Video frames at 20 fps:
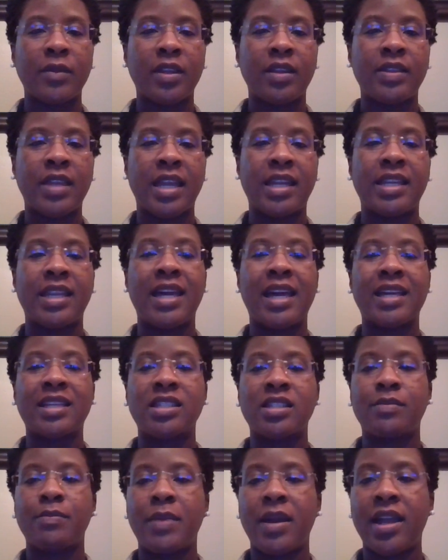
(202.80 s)
that
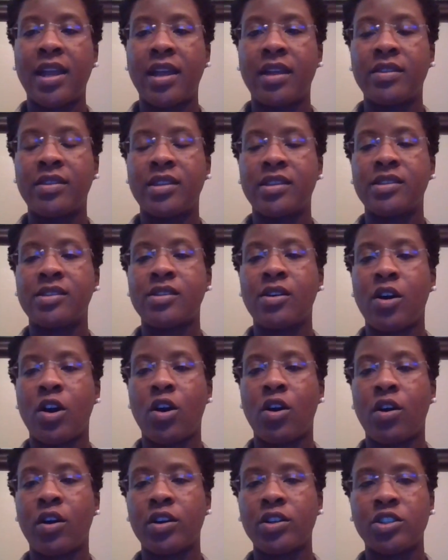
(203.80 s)
expand this
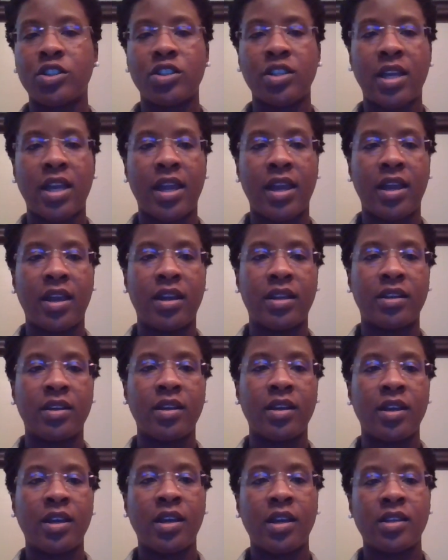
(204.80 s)
harsh and
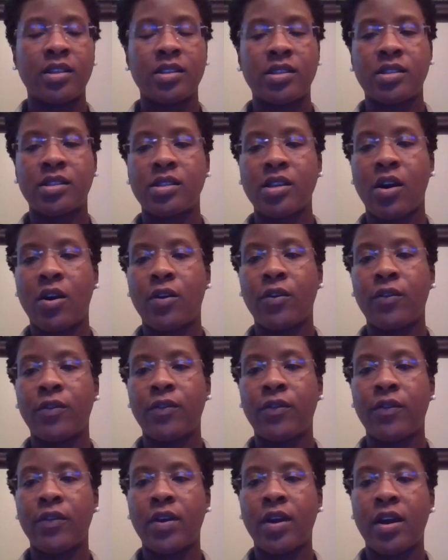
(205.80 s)
soft
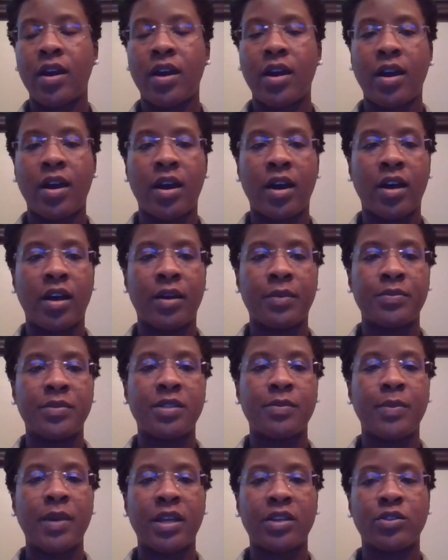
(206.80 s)

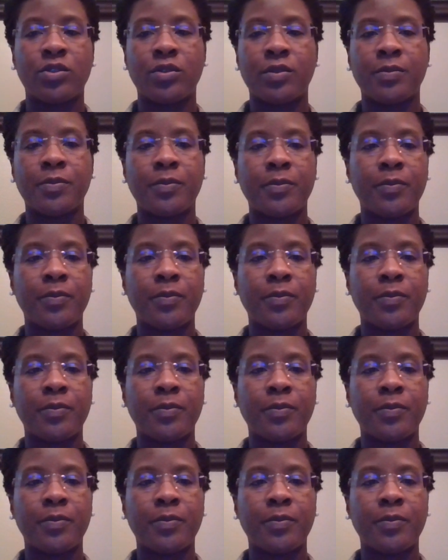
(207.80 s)
spectrum.